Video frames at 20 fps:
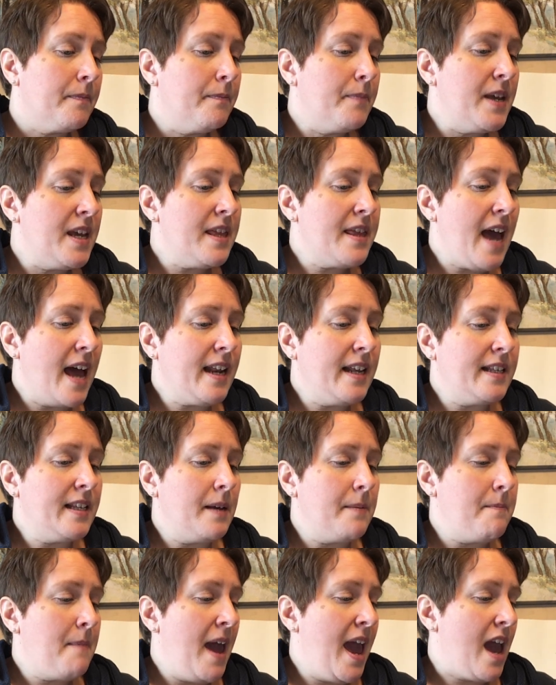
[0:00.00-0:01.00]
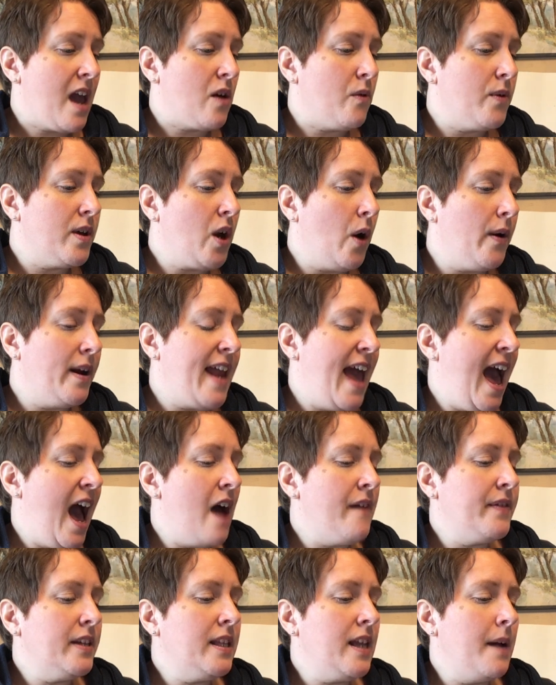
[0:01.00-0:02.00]
Be that as it may, we go on
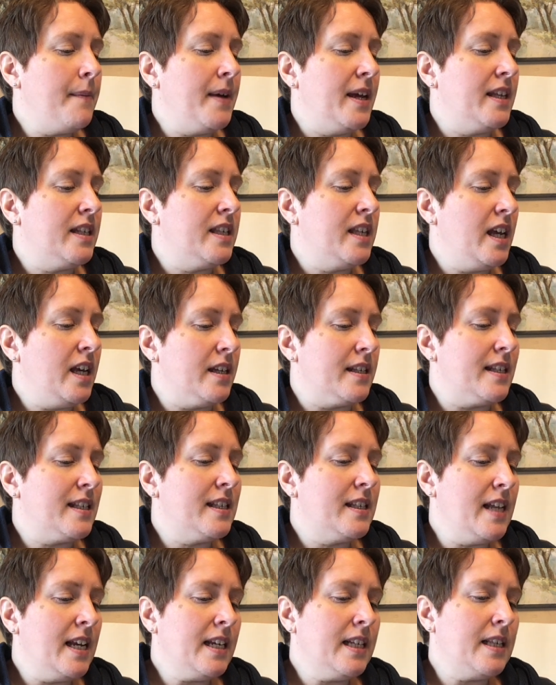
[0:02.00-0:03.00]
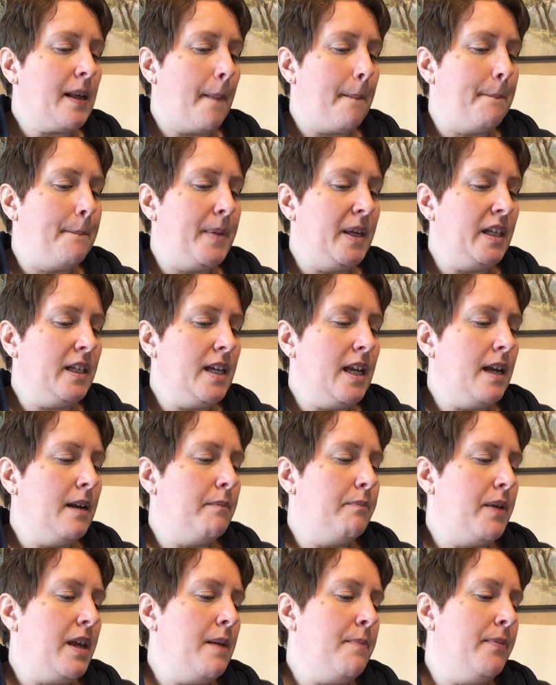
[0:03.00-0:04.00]
having them until 6
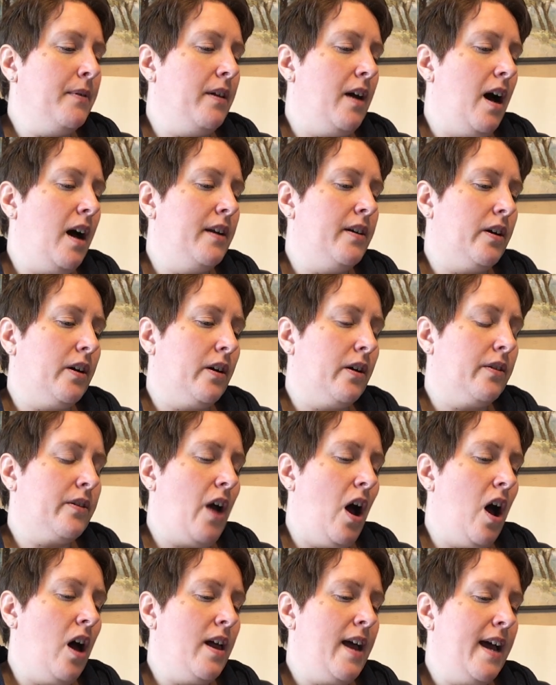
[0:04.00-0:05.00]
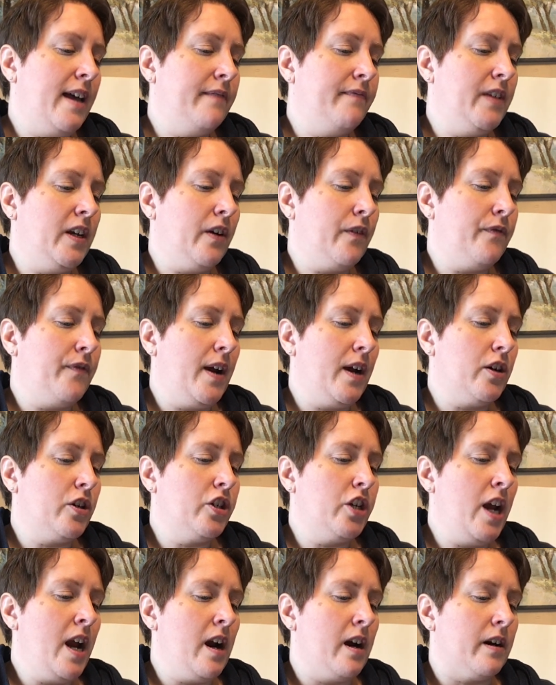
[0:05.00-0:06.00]
billion people on Earth all have their fair
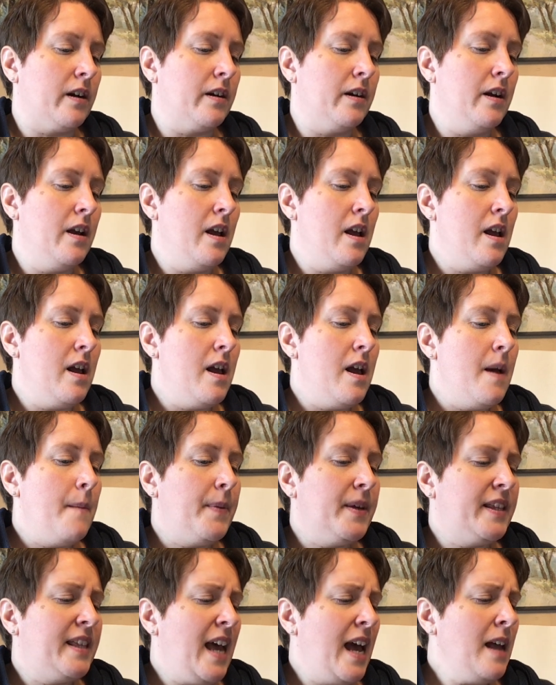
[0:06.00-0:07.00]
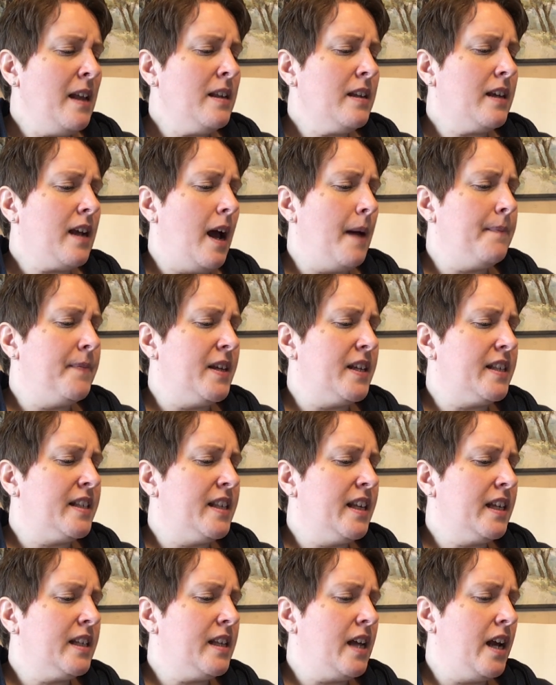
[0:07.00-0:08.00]
share. But then come the
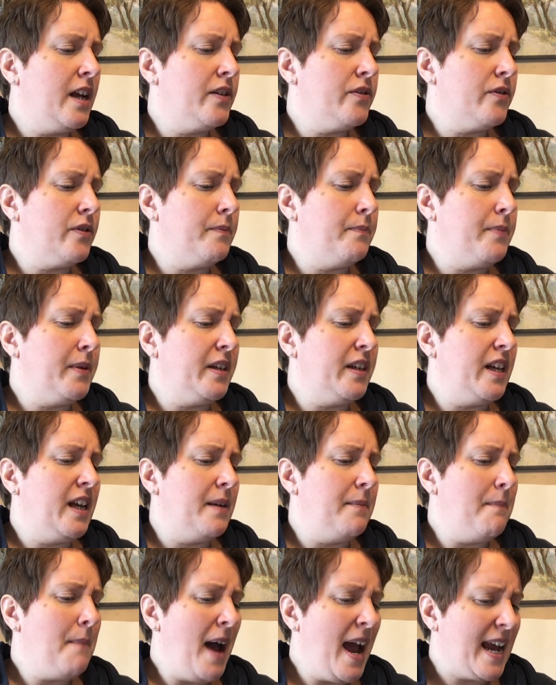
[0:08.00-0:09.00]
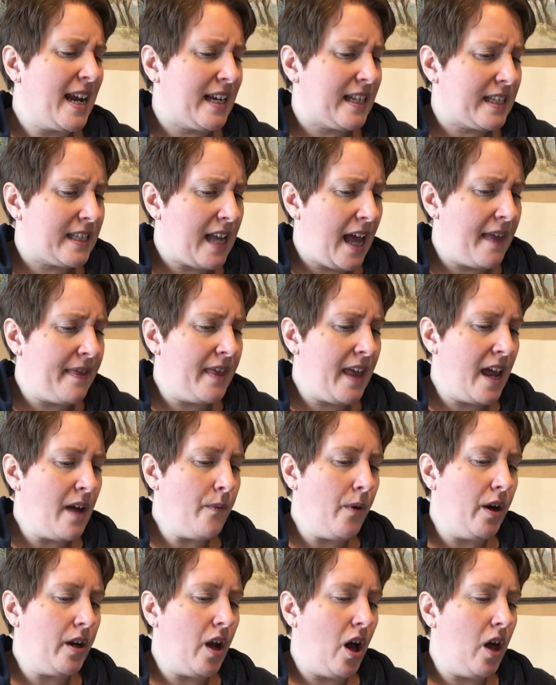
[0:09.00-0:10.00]
600 billion mice, and they
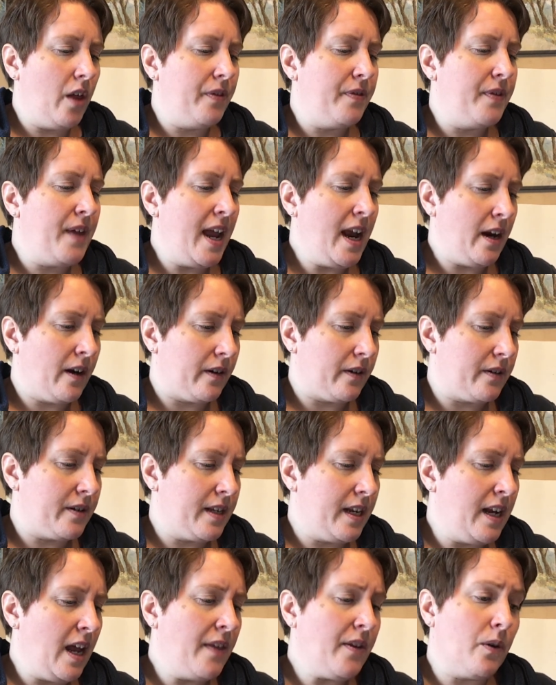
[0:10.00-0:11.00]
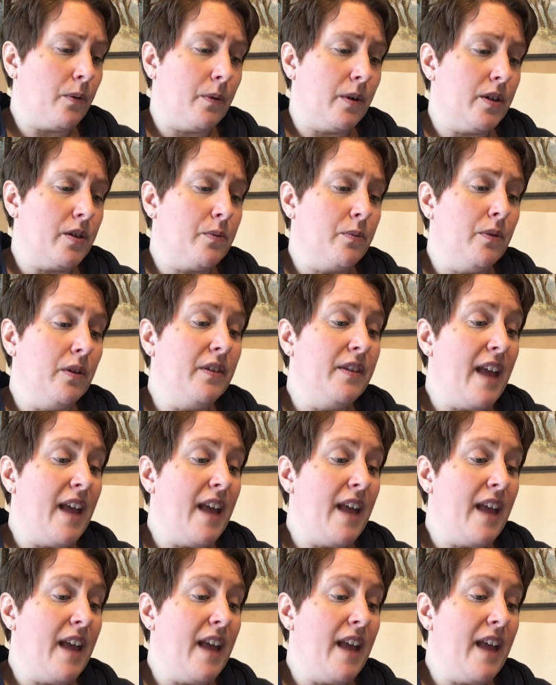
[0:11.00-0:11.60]
want all theirs. In other words, we'll